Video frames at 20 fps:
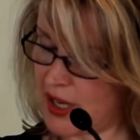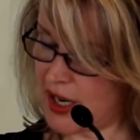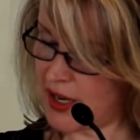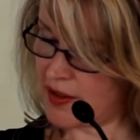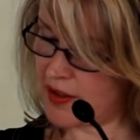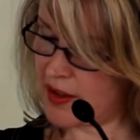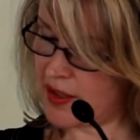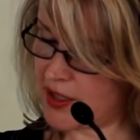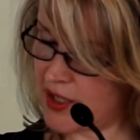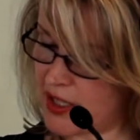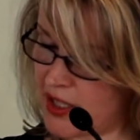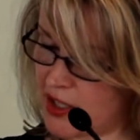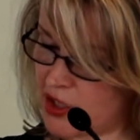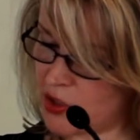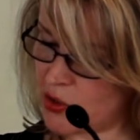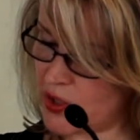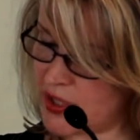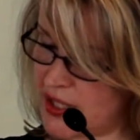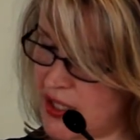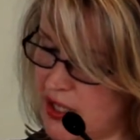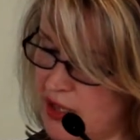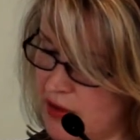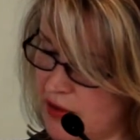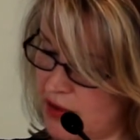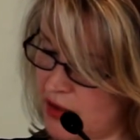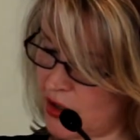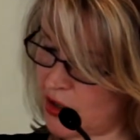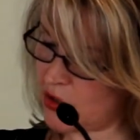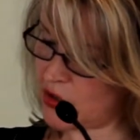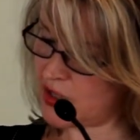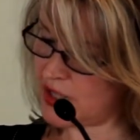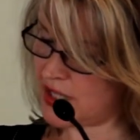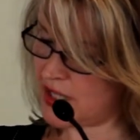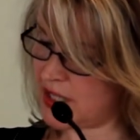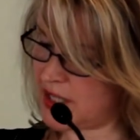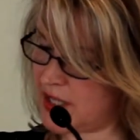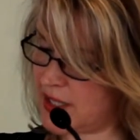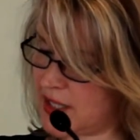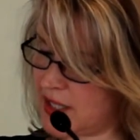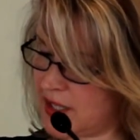And addressing those
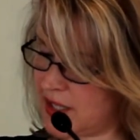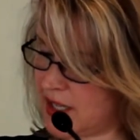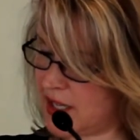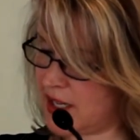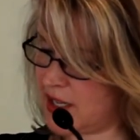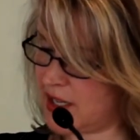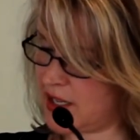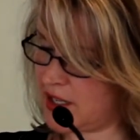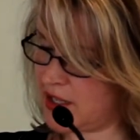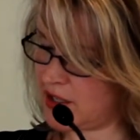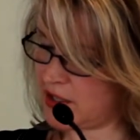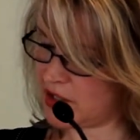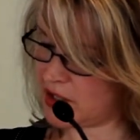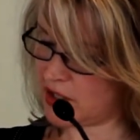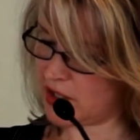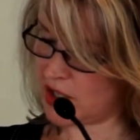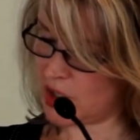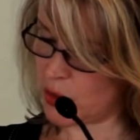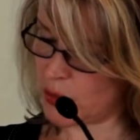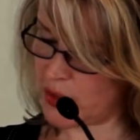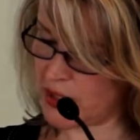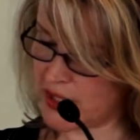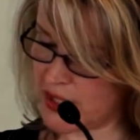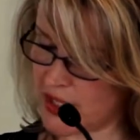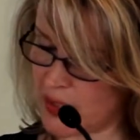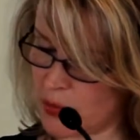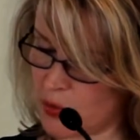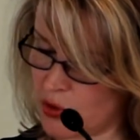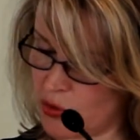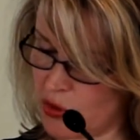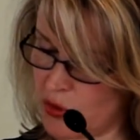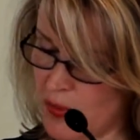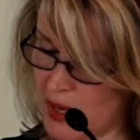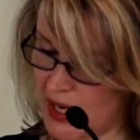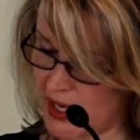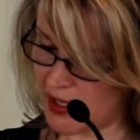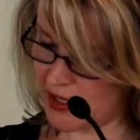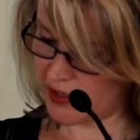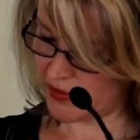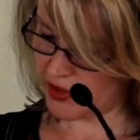needs are the key to helping someone
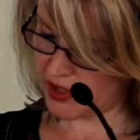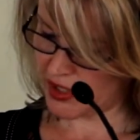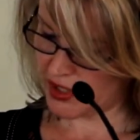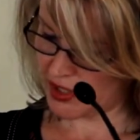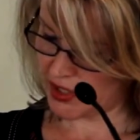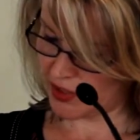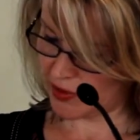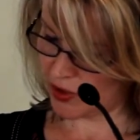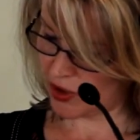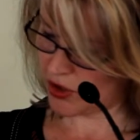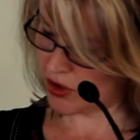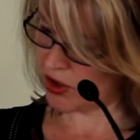remain living in their